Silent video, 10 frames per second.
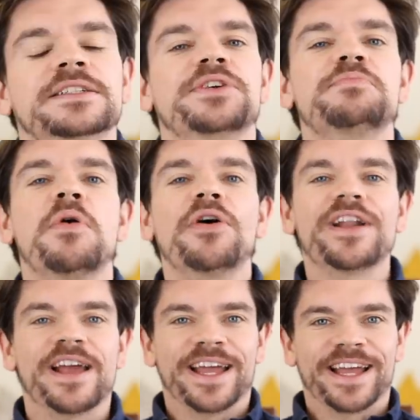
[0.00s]
Good
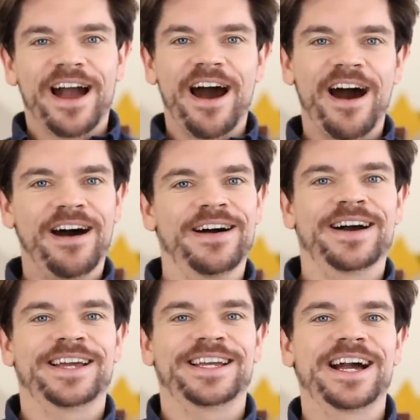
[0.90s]
morning.
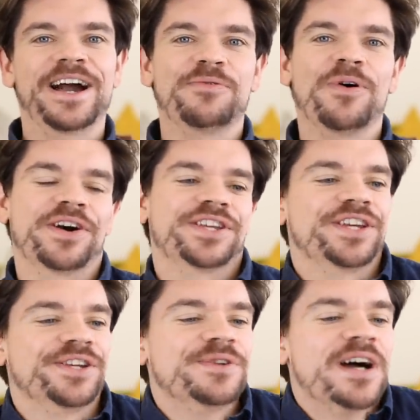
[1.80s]
Hi, how are
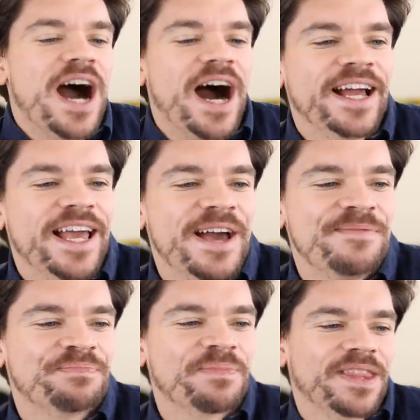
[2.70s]
you?
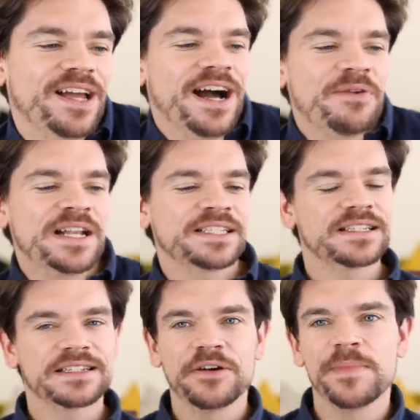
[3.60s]
I went to
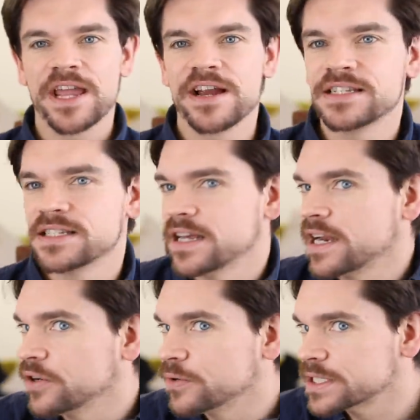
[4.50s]
style my hair today
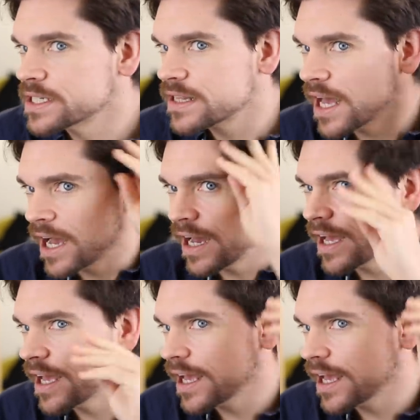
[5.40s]
and I noticed that